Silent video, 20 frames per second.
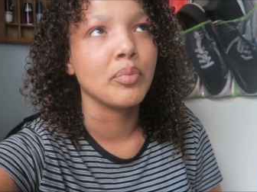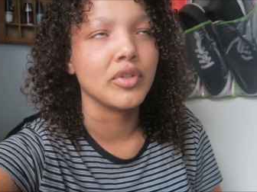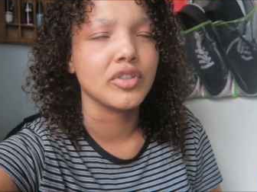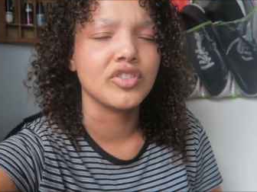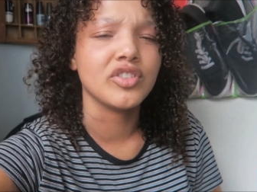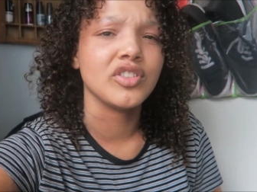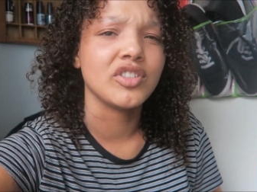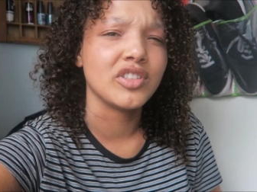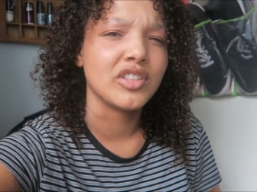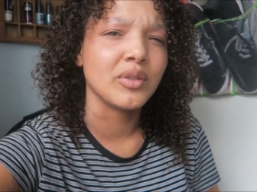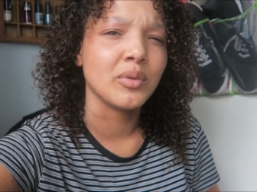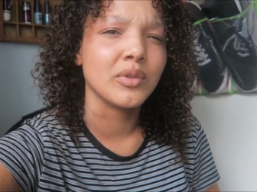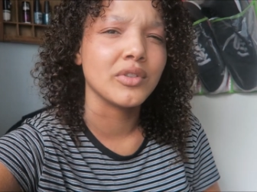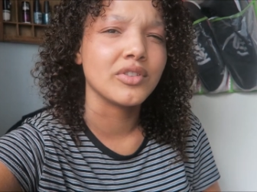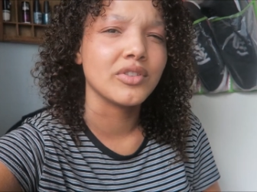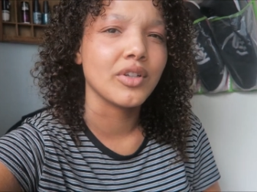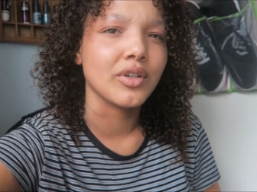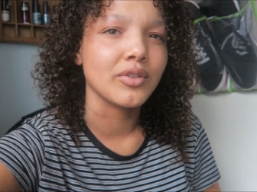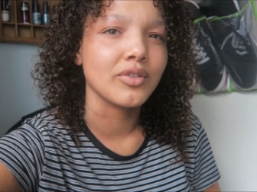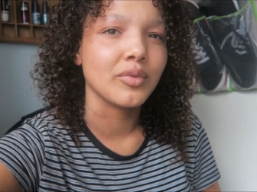but she still
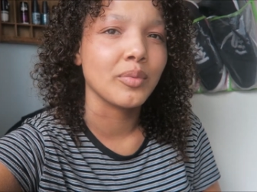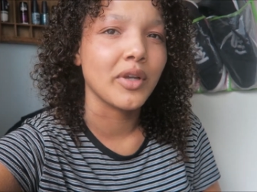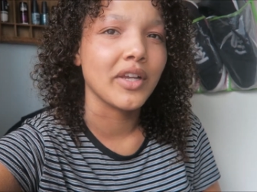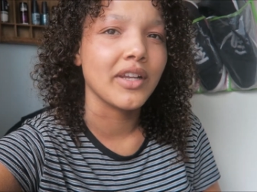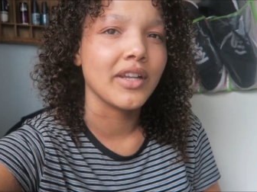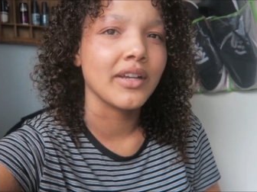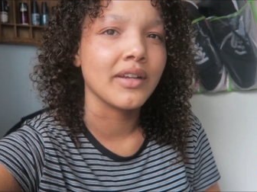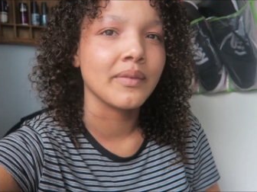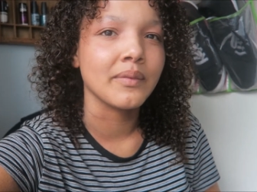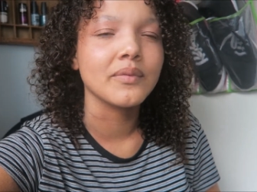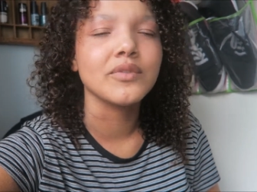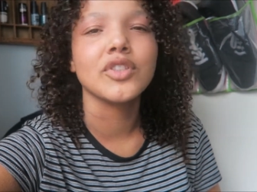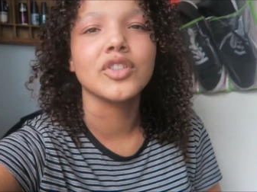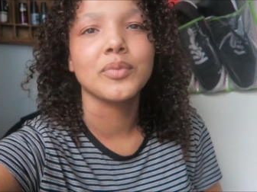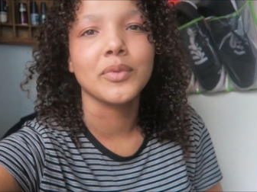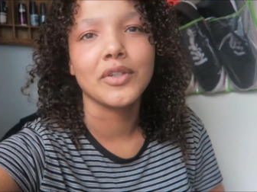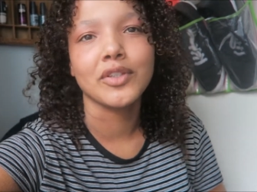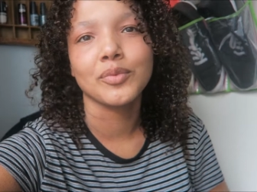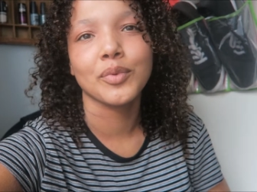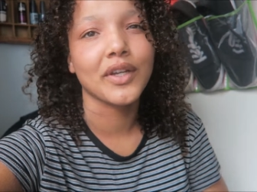wants to go to Breda
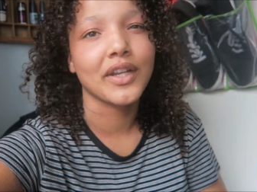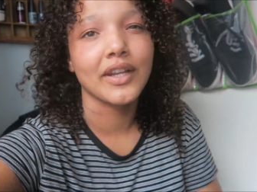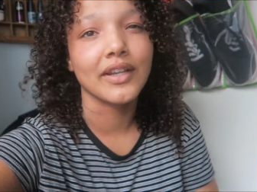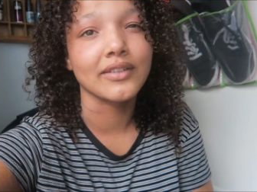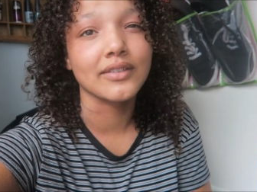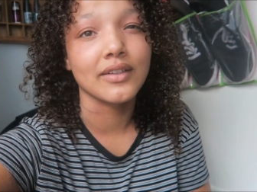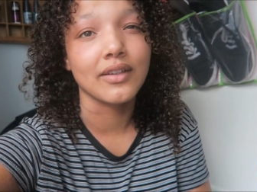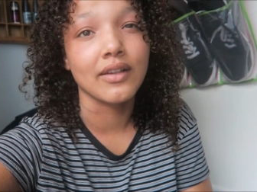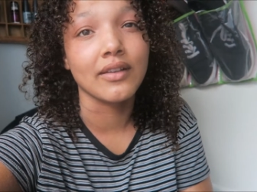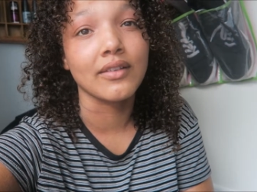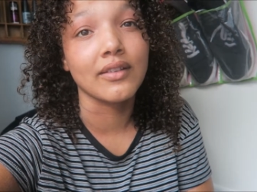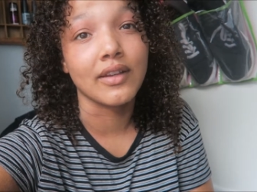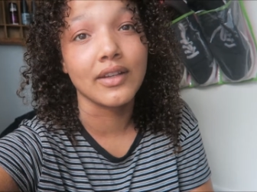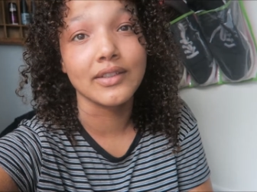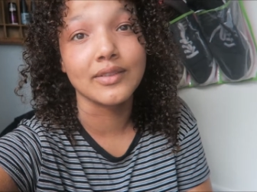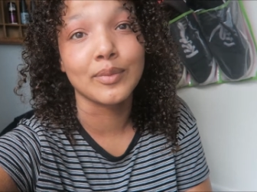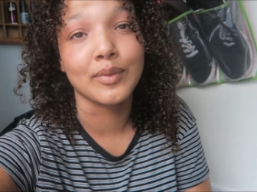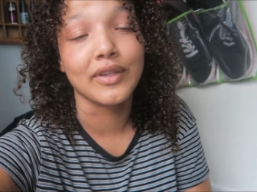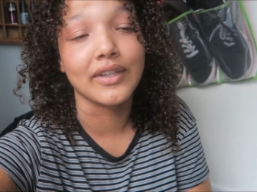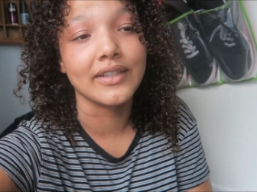just because Breda is a
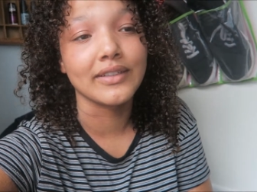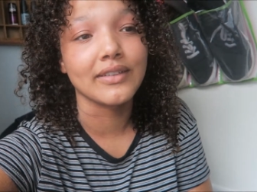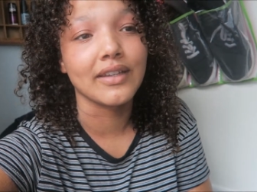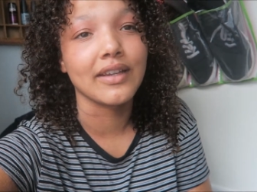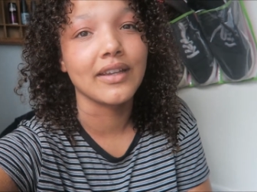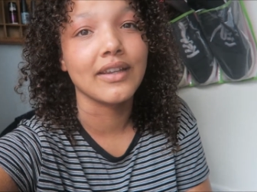nice place.